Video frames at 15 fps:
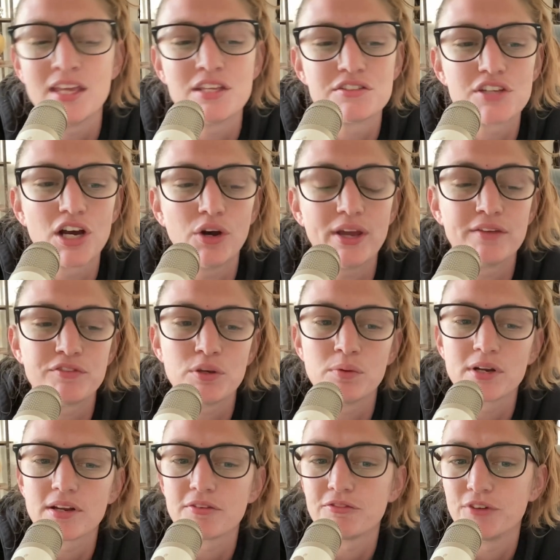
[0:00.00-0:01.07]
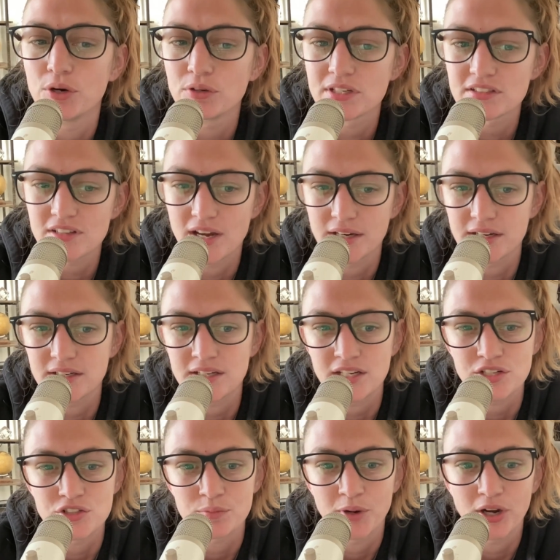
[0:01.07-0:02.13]
So if you want to focus on a
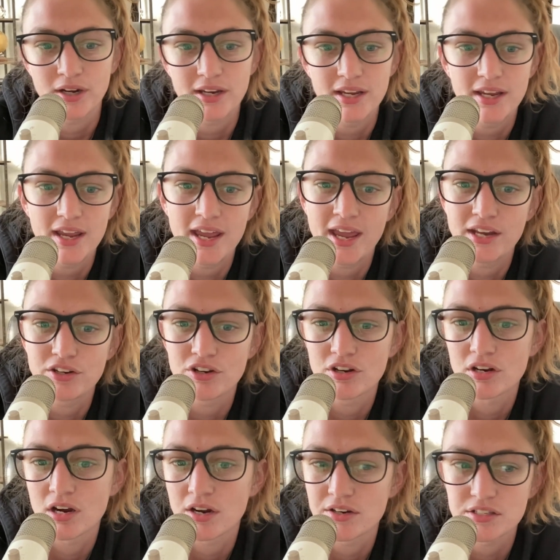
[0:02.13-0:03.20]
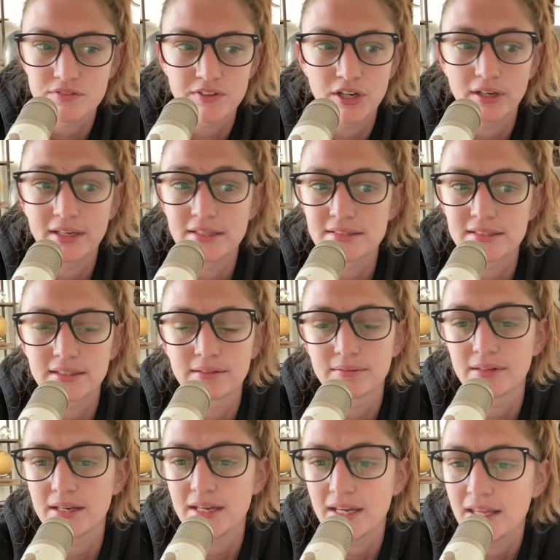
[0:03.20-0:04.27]
niche market and your current sphere isn't
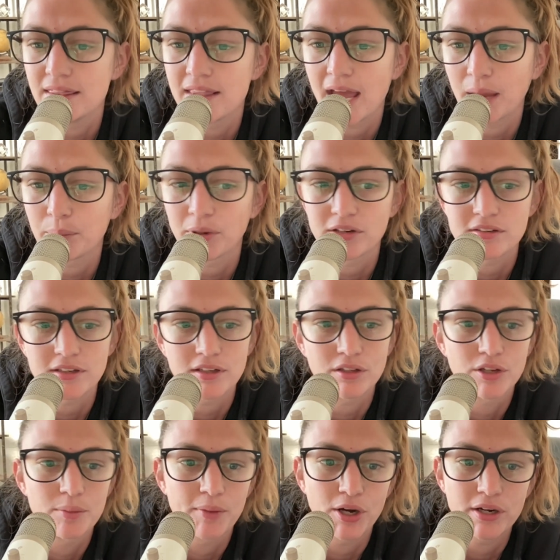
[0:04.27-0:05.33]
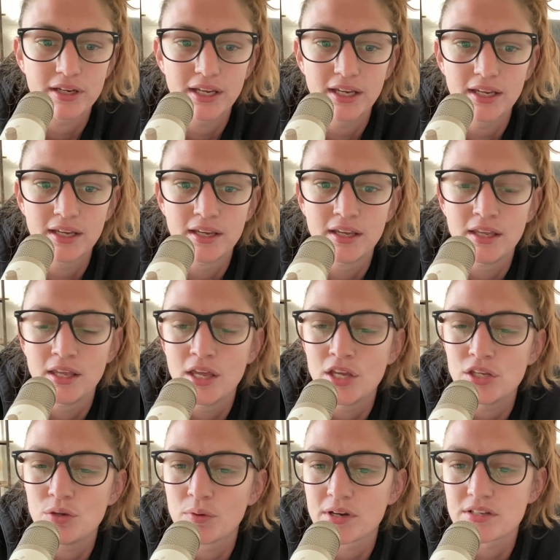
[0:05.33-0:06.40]
in that particular market,
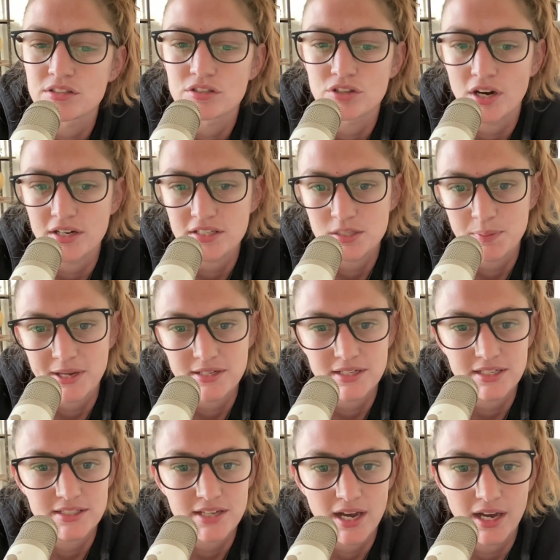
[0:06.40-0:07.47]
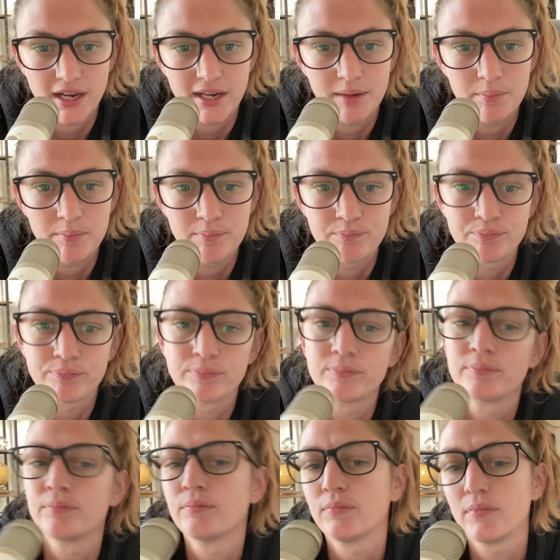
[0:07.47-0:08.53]
you want to start spending time
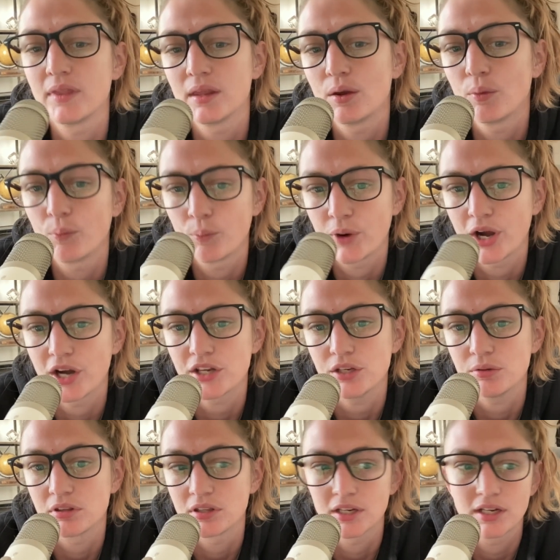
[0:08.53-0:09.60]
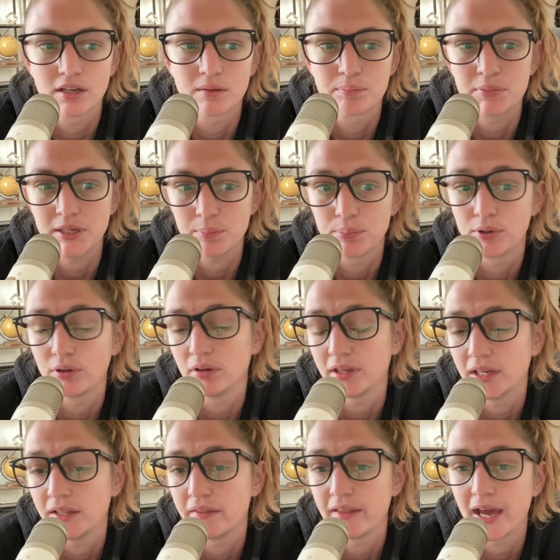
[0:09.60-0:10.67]
where you think people
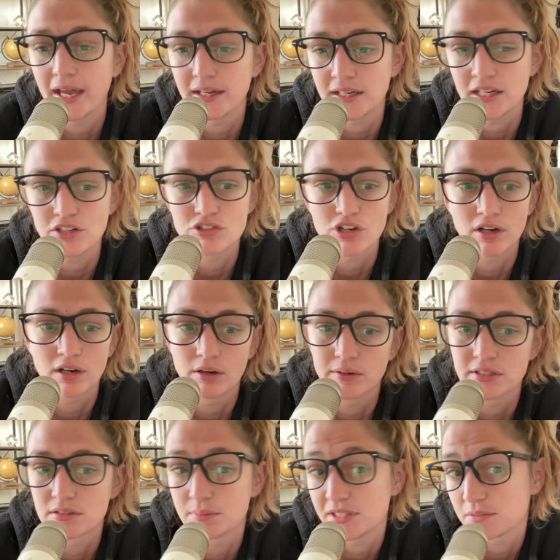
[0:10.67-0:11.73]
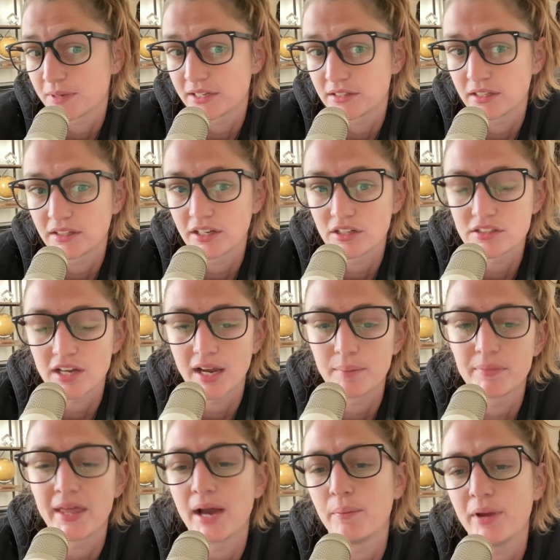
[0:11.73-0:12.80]
in that niche are going to be spending their time.
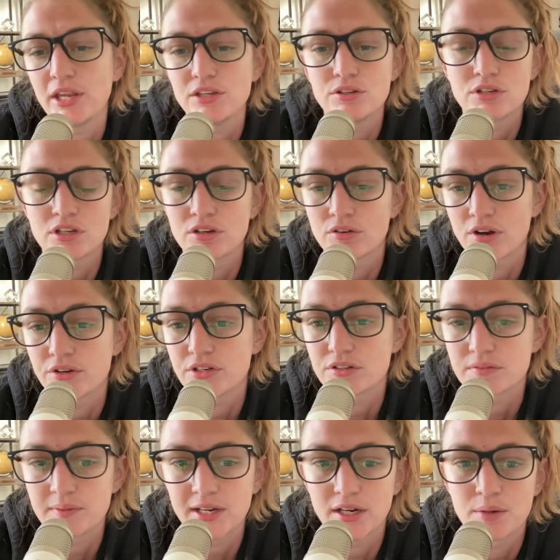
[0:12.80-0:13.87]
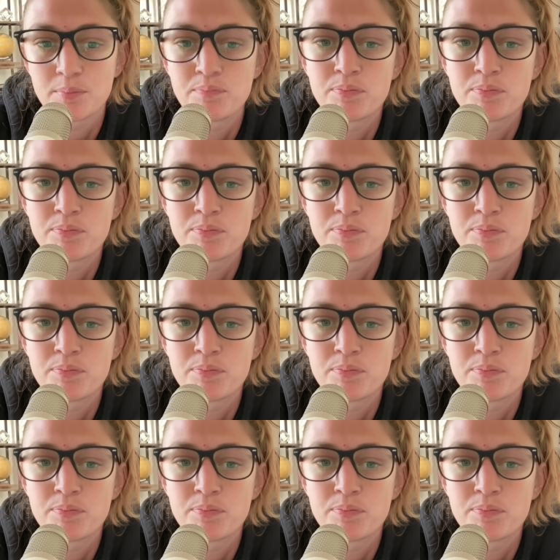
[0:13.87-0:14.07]
That way you can grow your sphere.